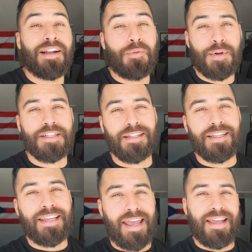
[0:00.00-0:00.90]
Now
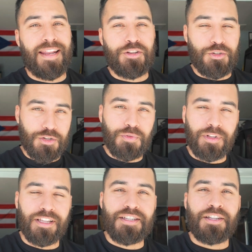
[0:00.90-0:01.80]
recently, K&N just
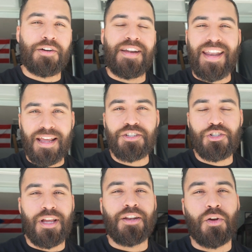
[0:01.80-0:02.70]
released their next
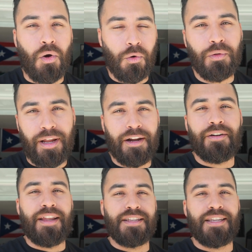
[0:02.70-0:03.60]
gen cold
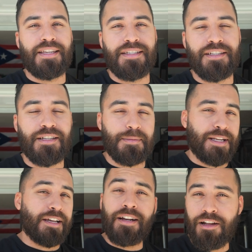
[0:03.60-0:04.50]
air intake system,
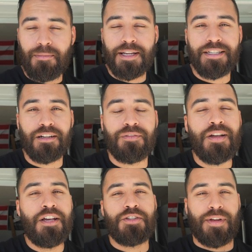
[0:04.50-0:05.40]
and I couldn't help myself,
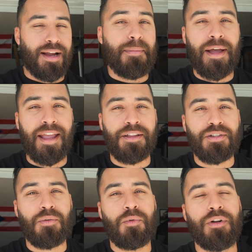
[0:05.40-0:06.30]
so I got my
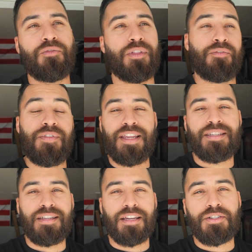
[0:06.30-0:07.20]
hands on one for the
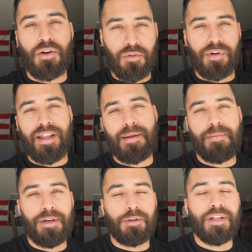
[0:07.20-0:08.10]
V6
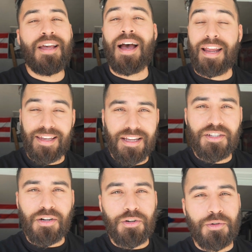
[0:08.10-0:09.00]
Overland build. I did
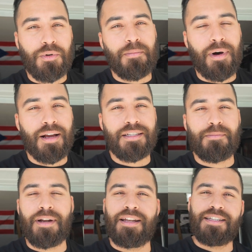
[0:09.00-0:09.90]
start to unbox
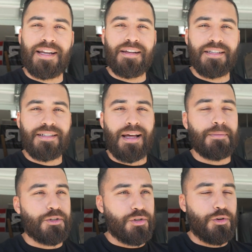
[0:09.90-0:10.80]
it, but I decided to
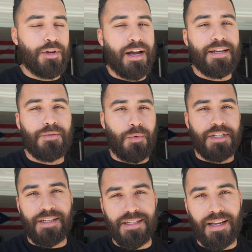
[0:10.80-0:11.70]
stop to show you guys
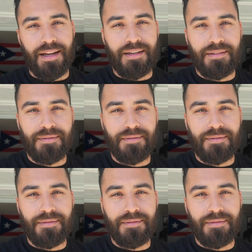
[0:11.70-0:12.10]
what's inside.